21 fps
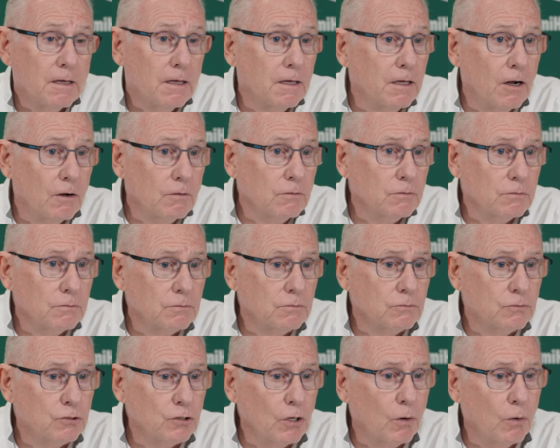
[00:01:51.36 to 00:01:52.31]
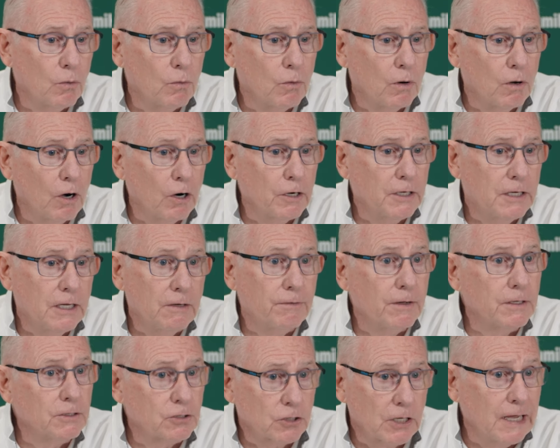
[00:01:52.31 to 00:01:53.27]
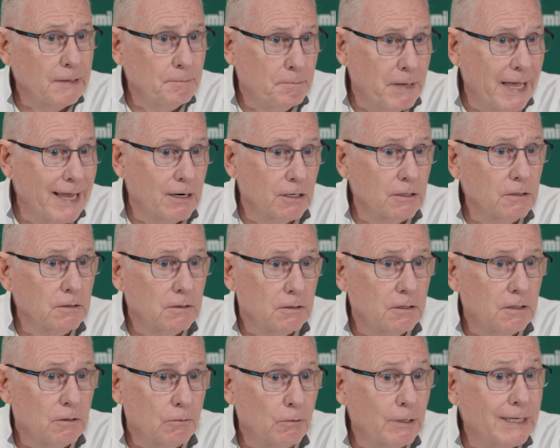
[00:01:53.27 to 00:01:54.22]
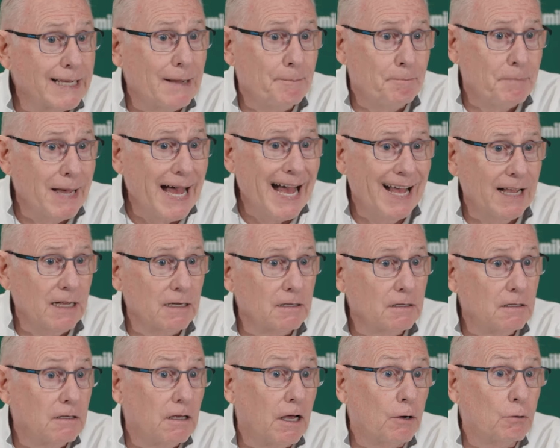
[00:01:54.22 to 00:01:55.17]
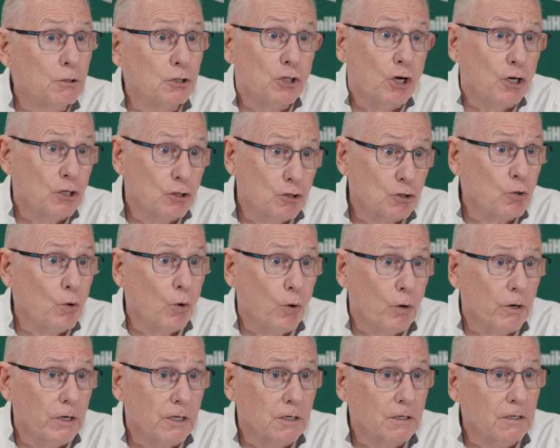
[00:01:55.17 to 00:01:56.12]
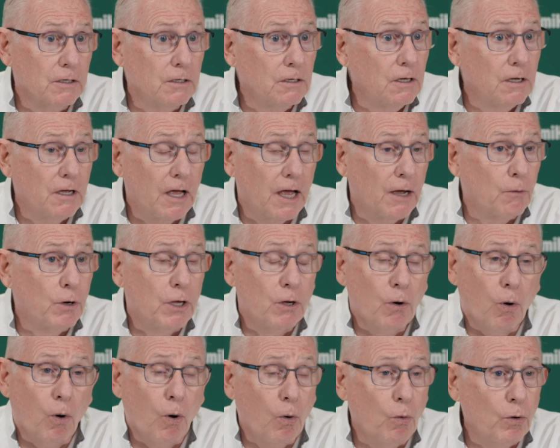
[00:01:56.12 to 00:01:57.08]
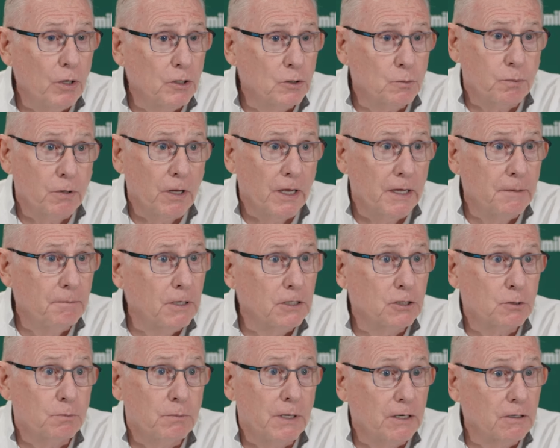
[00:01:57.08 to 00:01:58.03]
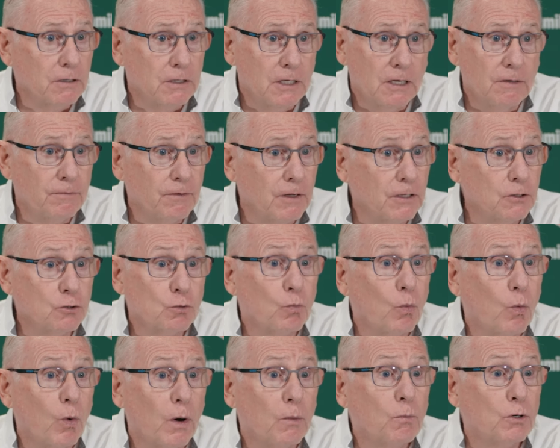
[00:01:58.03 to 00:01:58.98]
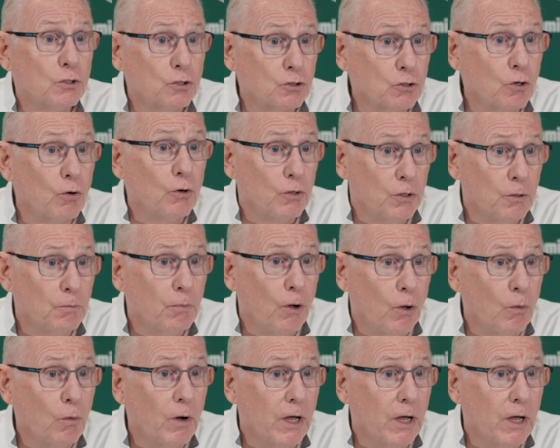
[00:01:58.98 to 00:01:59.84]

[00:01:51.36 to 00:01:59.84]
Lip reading: You know, so our defense got better. We got back, and we started scoring. And we always play much better defense when we're scoring the ball